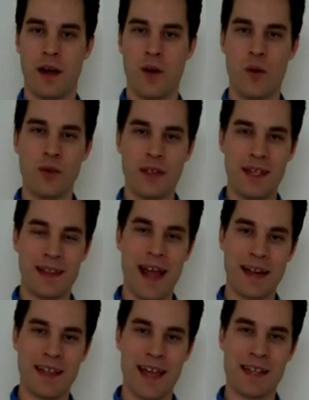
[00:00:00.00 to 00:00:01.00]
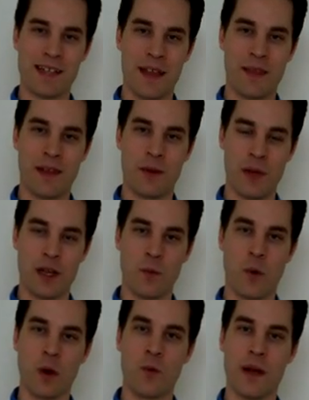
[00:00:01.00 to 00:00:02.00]
Only in that case I think we can
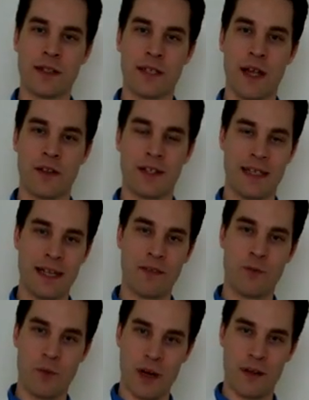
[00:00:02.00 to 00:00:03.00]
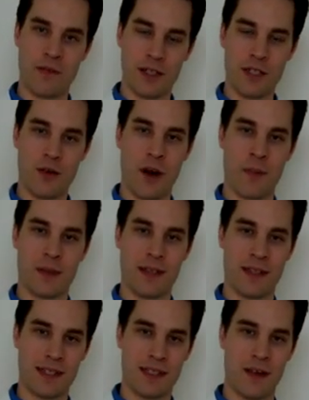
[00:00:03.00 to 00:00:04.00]
work well together to get rid of this neuropathy,
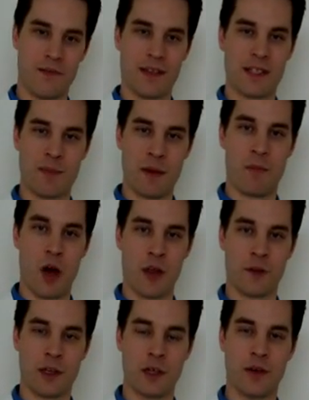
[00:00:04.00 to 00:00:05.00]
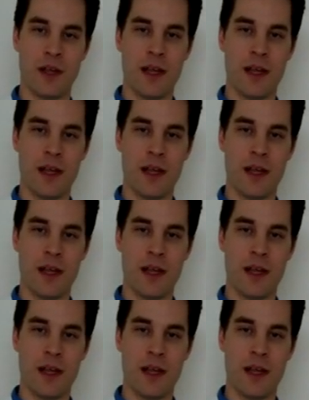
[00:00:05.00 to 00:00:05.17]
this stuff that's been bothering you.